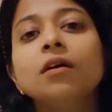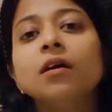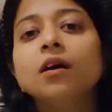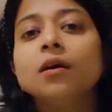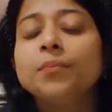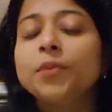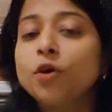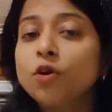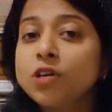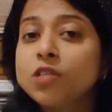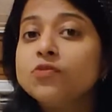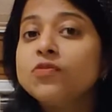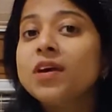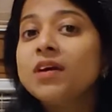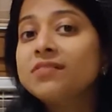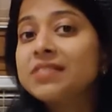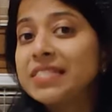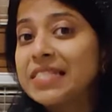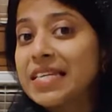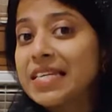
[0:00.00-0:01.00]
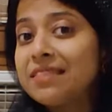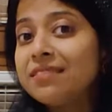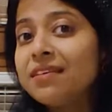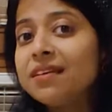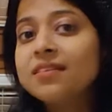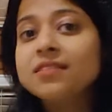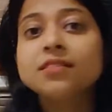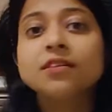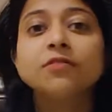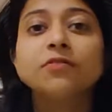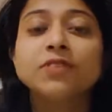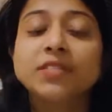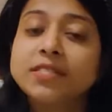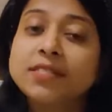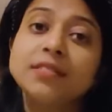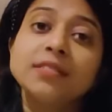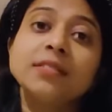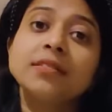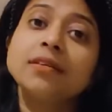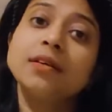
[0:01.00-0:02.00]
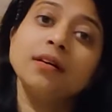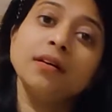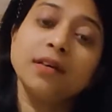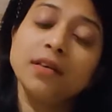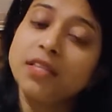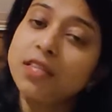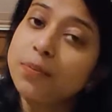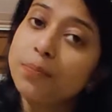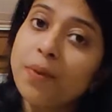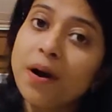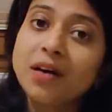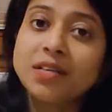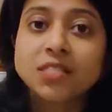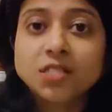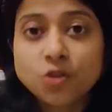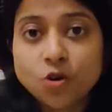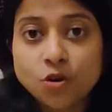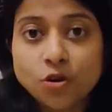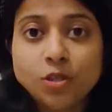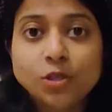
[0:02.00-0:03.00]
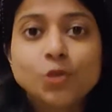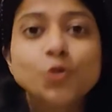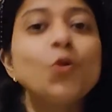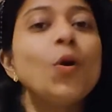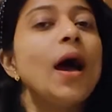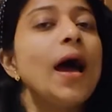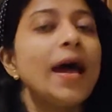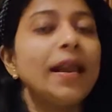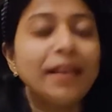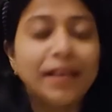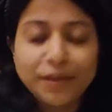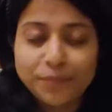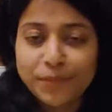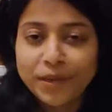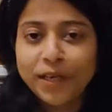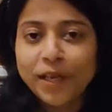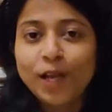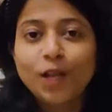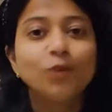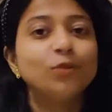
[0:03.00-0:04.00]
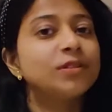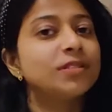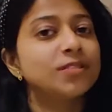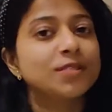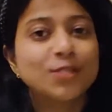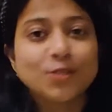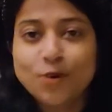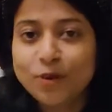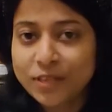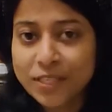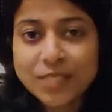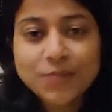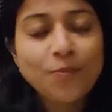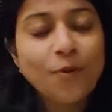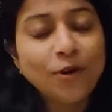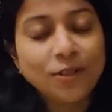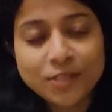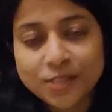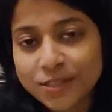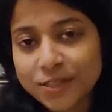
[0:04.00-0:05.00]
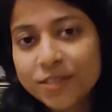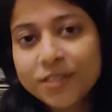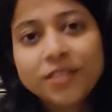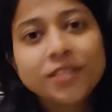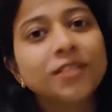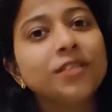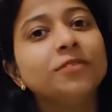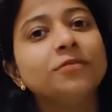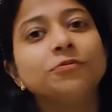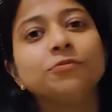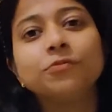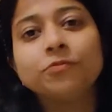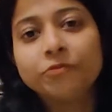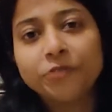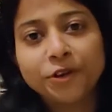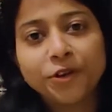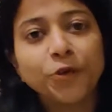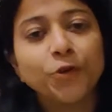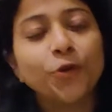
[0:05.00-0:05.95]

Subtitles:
because we have seen their services in the past also. And let me tell you, this is not a sponsored video